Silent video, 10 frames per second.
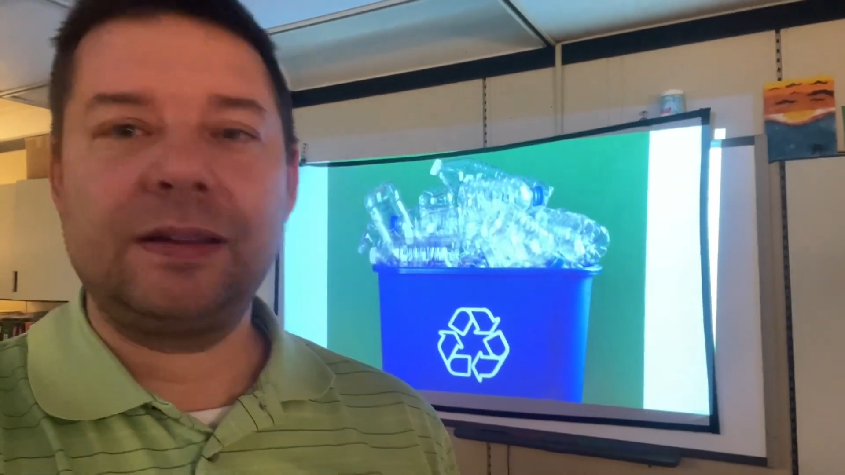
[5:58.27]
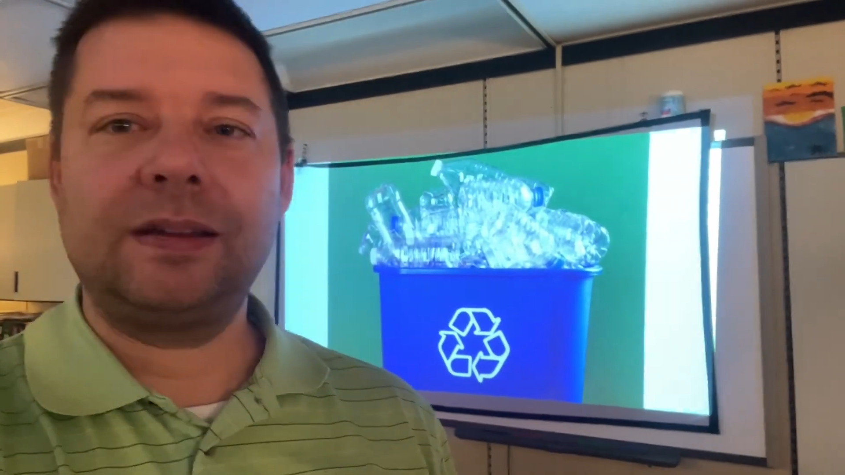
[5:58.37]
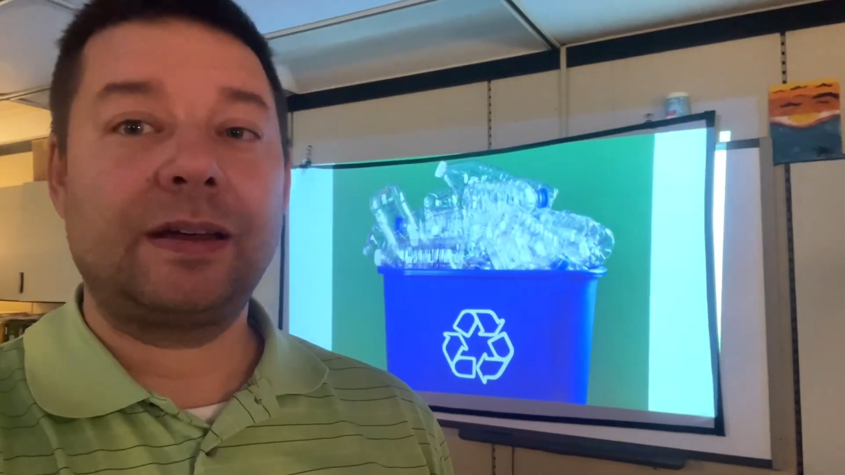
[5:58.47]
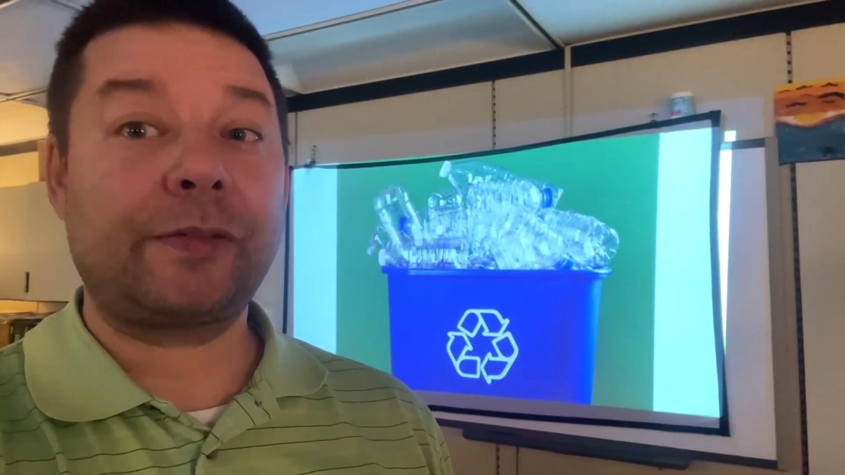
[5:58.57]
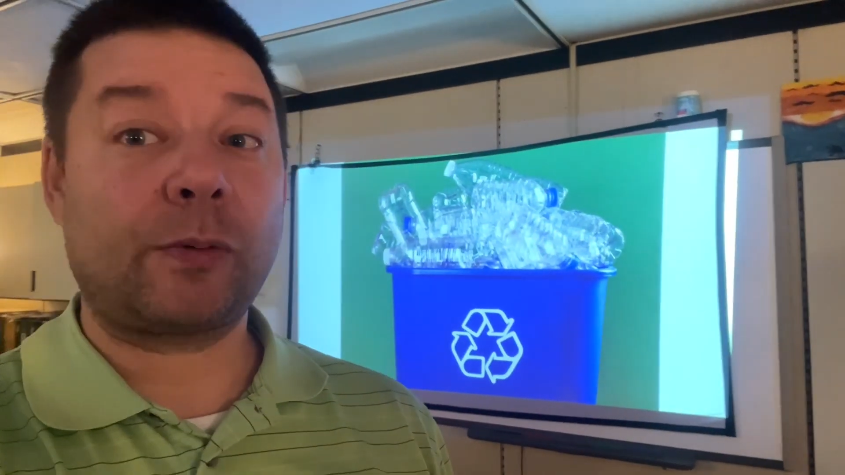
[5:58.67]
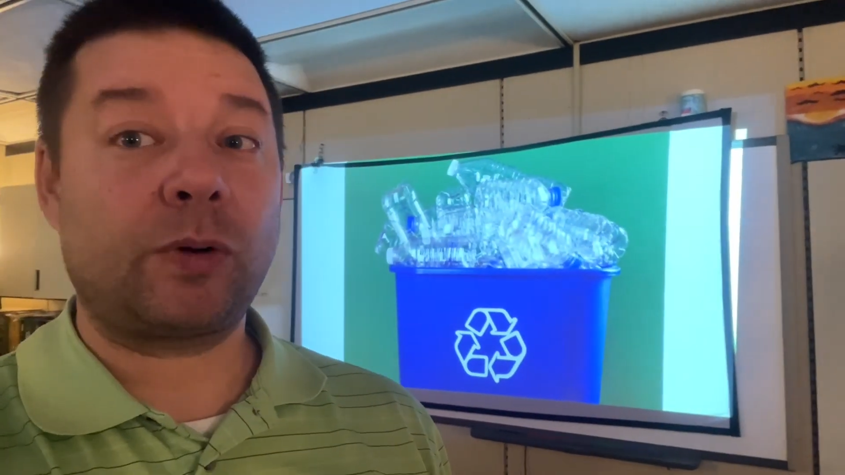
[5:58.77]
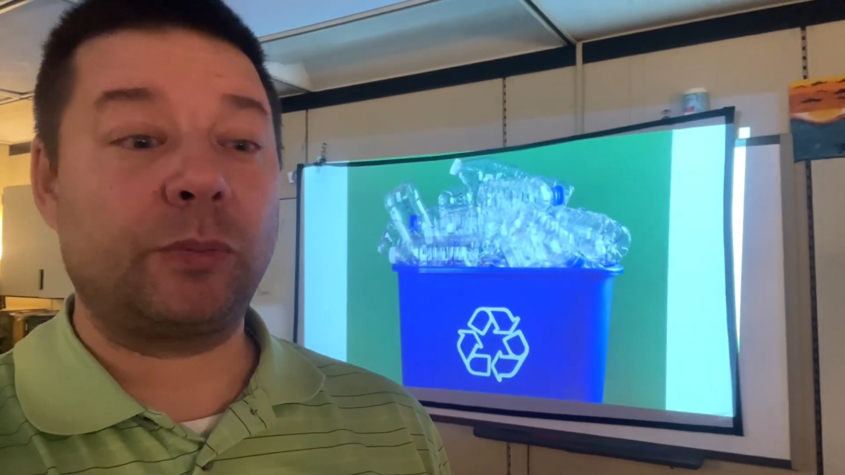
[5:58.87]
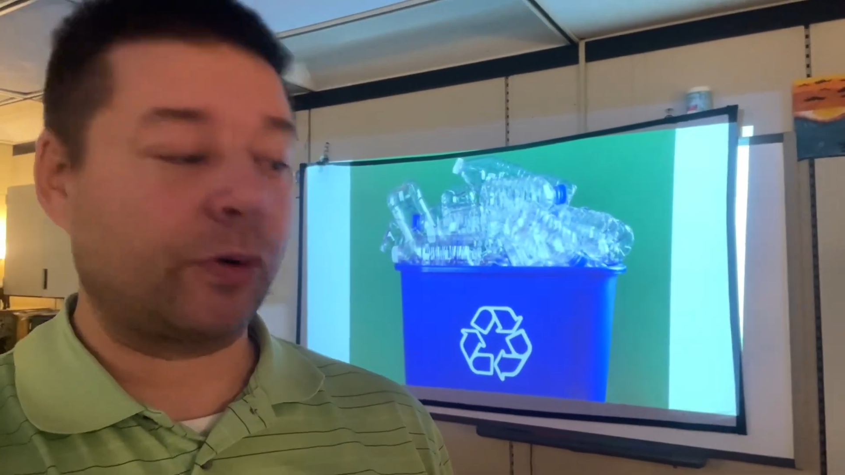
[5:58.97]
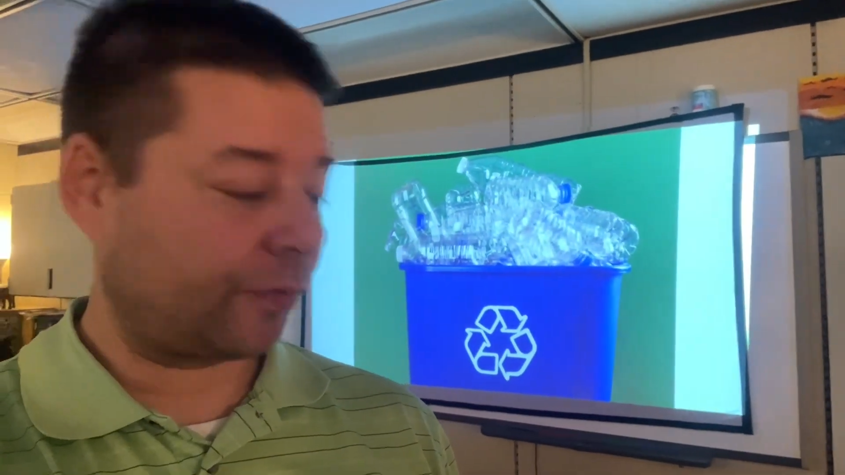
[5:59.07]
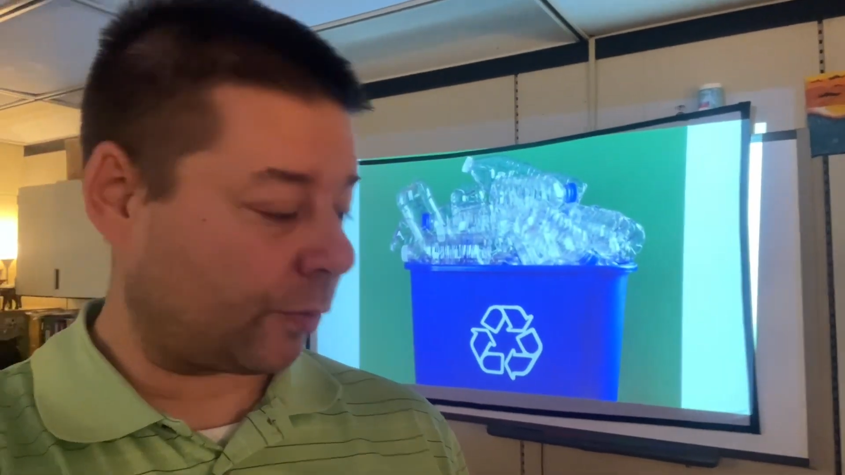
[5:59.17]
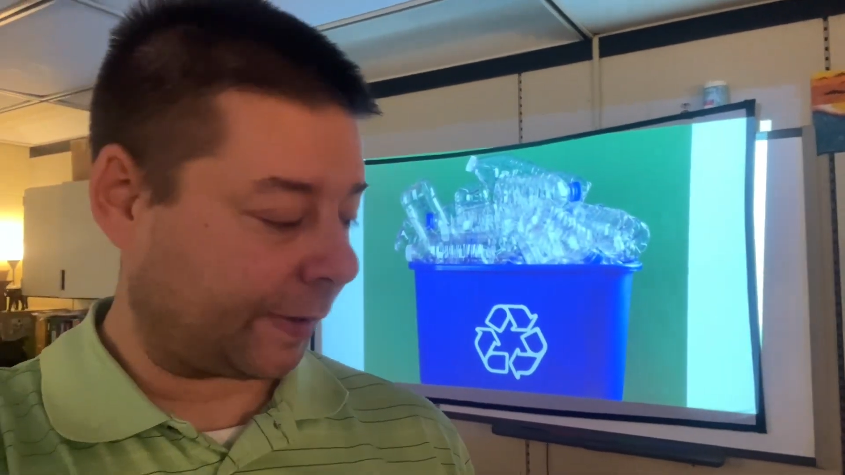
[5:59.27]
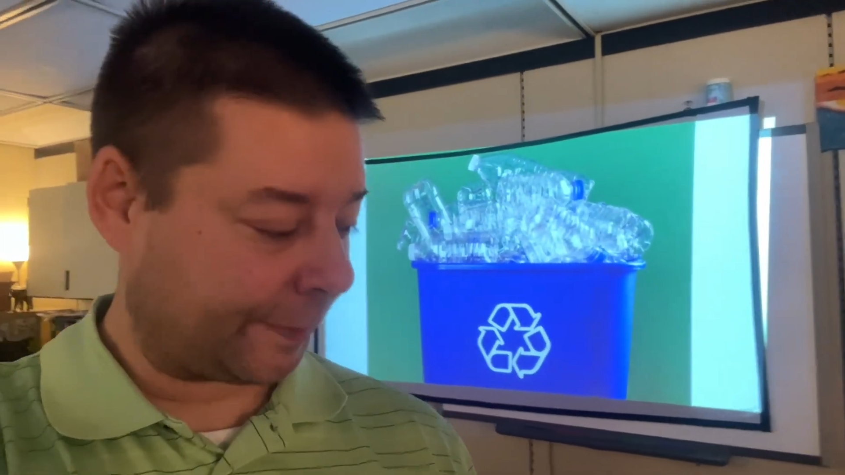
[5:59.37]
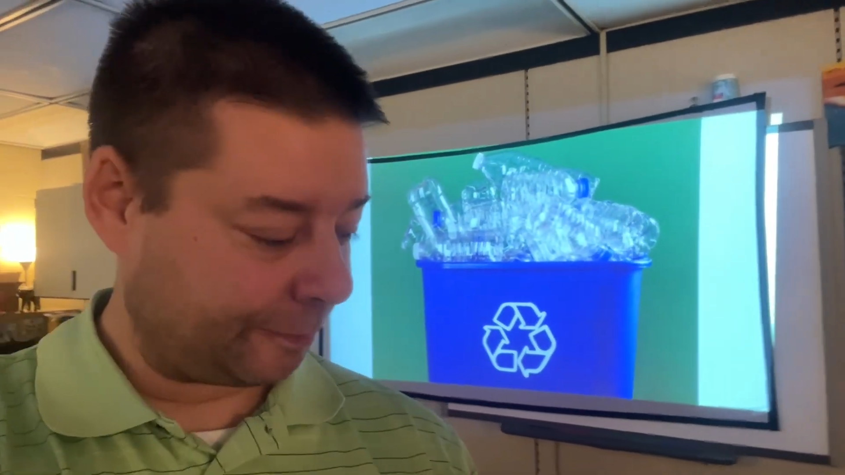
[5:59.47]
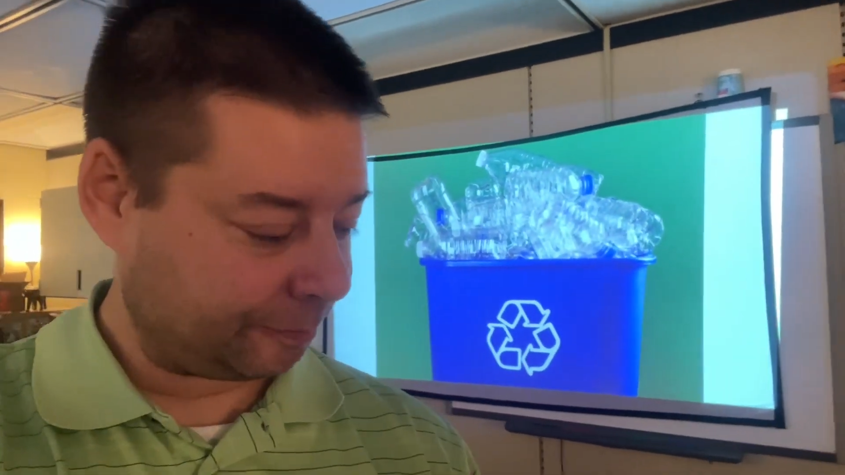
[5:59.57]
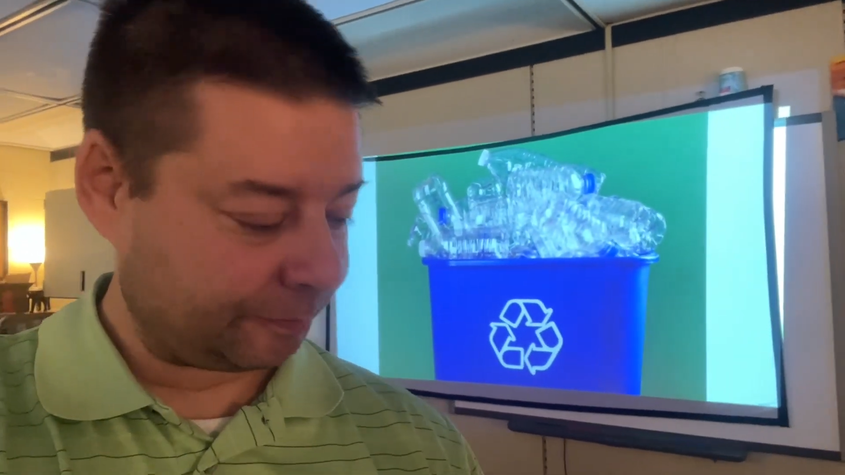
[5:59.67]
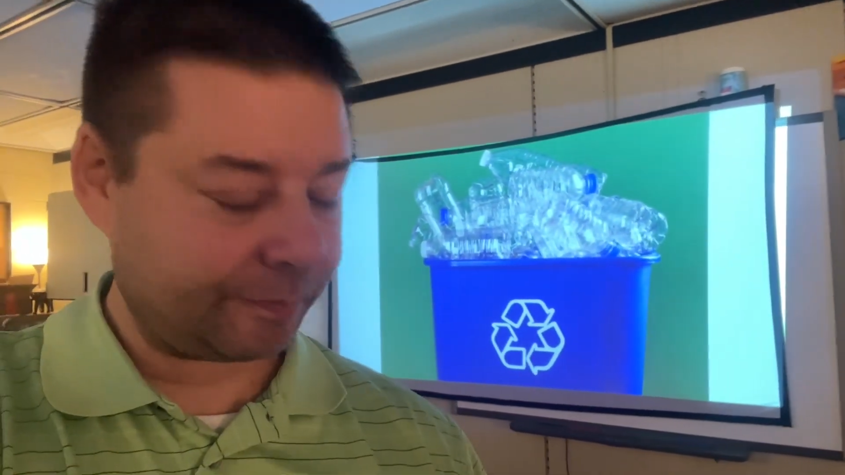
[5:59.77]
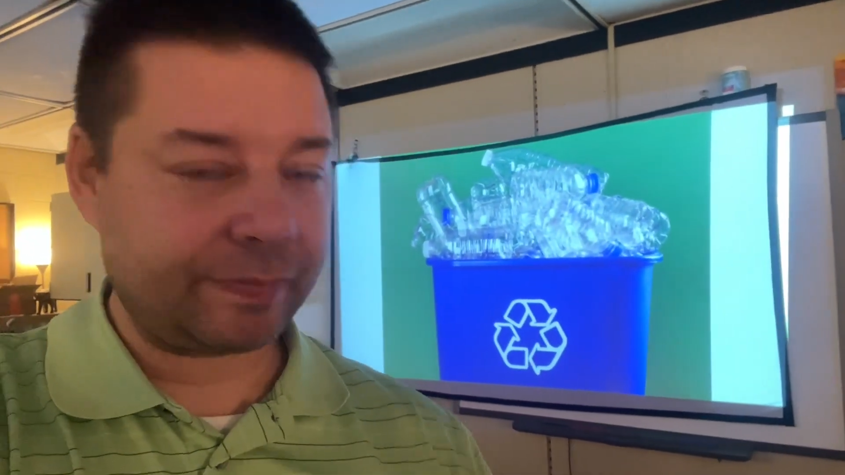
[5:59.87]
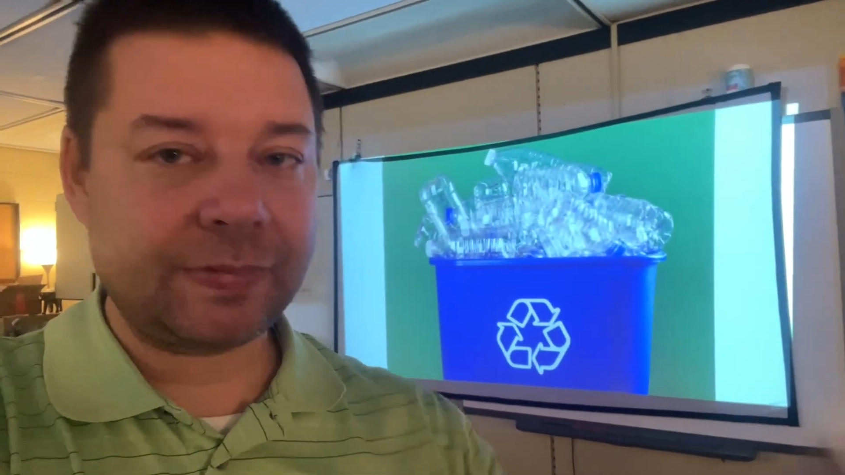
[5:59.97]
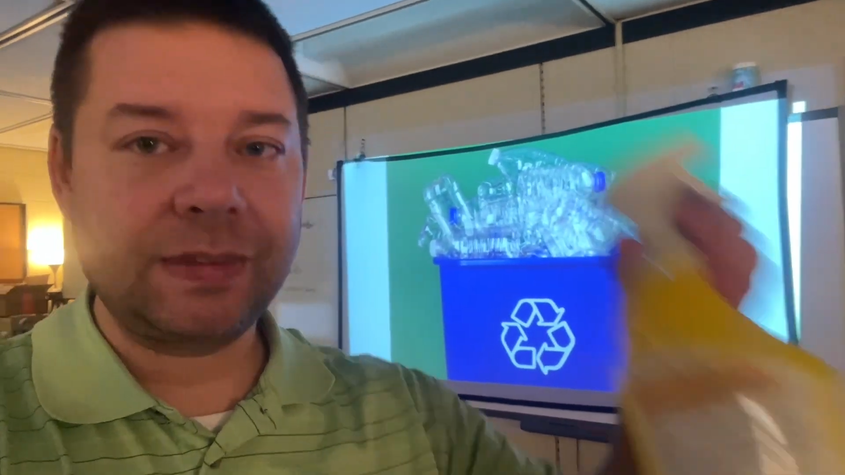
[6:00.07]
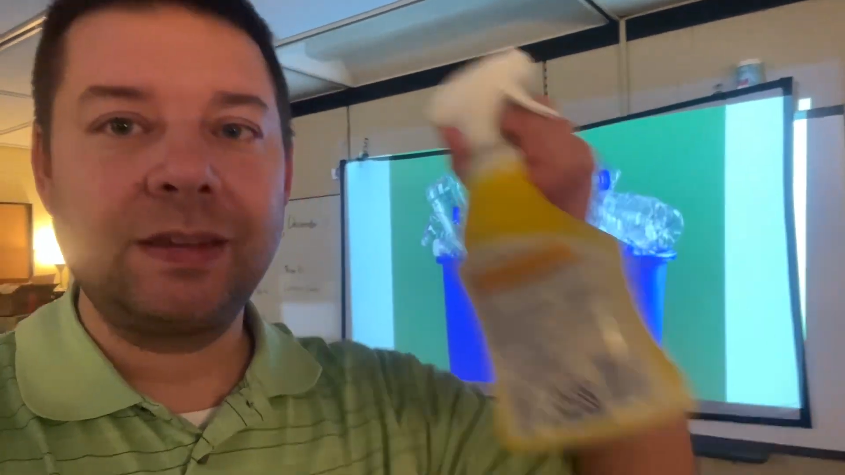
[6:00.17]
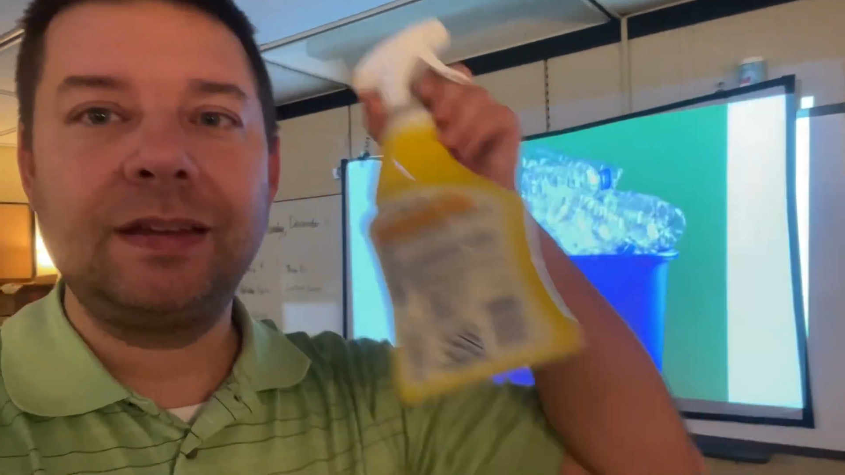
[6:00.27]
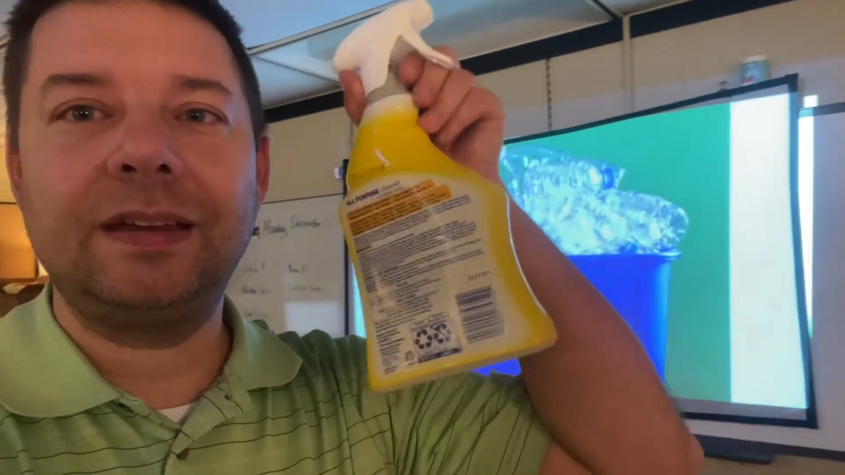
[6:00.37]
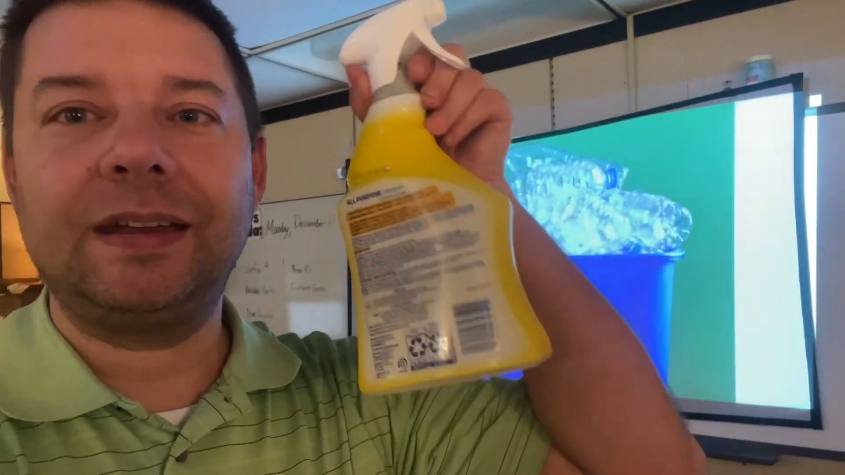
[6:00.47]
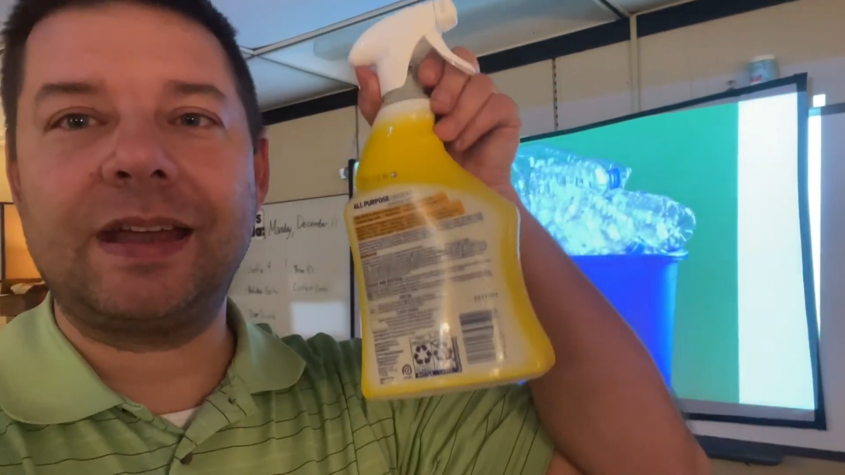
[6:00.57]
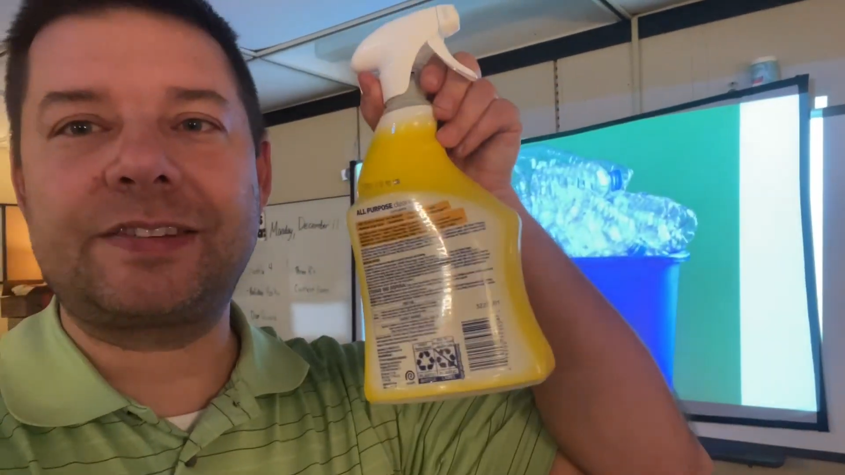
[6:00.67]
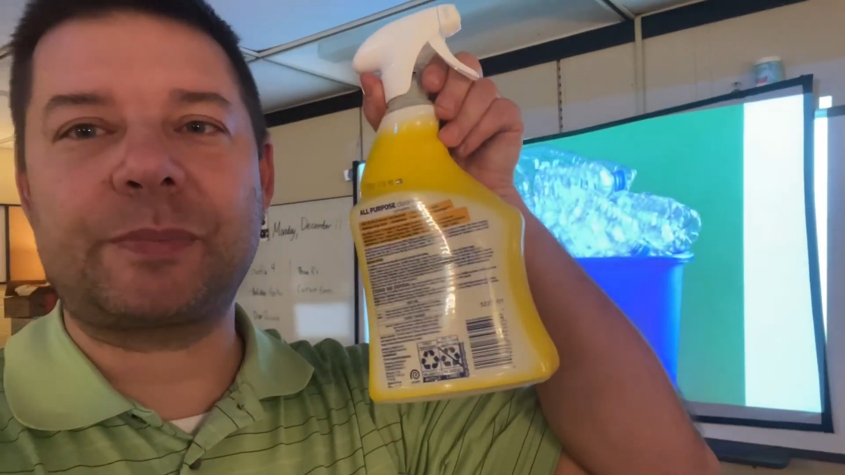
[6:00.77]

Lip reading: I've got one more for you. It's